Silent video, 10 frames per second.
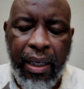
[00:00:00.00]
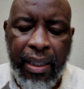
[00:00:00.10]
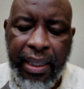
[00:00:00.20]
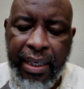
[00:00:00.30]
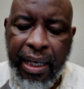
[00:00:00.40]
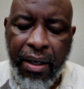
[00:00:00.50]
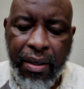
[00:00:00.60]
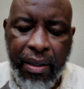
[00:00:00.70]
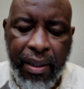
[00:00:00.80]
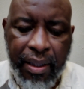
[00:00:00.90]

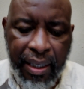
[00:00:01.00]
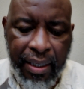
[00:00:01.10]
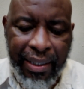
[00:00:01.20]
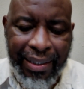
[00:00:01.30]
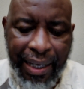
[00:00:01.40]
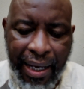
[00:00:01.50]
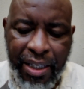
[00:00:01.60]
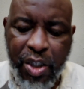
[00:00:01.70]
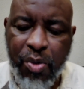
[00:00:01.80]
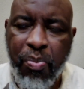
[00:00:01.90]
Then Yah
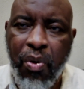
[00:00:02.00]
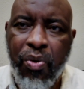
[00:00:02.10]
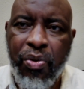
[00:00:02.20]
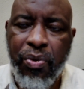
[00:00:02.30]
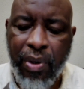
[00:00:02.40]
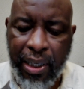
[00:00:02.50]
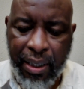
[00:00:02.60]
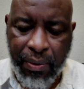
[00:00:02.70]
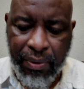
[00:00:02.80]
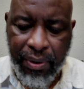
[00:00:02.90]
spoke to
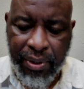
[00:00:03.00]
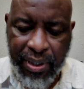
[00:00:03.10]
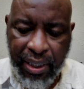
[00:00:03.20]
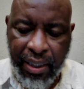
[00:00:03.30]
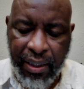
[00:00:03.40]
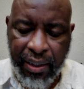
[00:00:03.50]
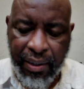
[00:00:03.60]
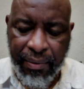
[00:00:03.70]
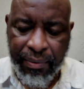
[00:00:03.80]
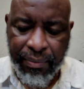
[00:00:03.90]
Aaron, saying,
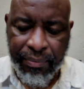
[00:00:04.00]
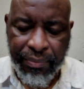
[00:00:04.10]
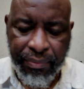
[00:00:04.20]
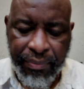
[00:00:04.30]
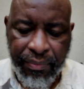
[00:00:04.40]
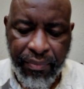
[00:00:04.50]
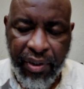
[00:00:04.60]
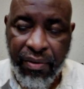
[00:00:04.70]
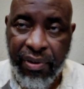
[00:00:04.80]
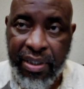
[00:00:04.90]

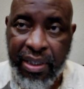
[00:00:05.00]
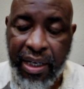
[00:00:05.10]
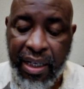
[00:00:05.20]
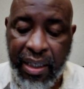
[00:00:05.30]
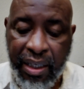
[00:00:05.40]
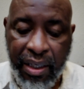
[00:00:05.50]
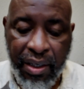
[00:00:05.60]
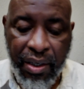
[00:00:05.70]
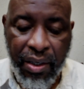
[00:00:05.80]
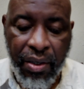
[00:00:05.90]
verse 9,
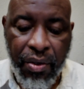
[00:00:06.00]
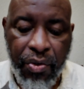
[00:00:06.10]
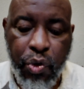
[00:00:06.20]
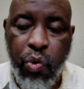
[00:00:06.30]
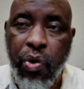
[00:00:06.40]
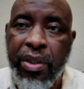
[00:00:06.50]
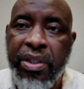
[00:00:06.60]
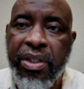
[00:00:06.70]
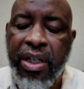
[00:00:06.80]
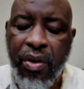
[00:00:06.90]
do
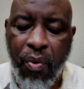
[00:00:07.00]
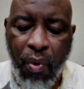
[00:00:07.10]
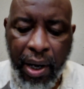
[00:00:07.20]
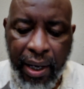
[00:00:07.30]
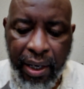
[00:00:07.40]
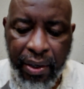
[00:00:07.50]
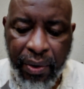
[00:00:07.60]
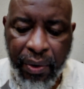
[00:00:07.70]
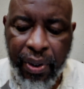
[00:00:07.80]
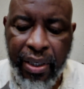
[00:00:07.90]
not drink wine
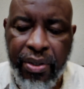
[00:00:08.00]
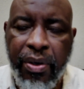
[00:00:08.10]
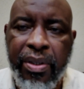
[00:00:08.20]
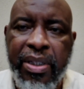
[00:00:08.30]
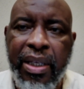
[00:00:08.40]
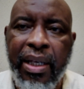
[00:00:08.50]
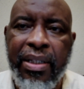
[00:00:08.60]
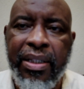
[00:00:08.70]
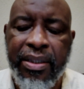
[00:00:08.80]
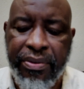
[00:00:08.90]
or
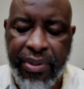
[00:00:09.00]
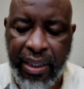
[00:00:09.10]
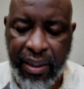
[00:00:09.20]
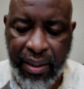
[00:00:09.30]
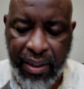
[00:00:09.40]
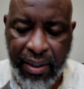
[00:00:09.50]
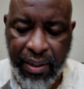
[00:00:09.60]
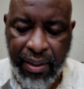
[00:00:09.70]
intoxicating drink.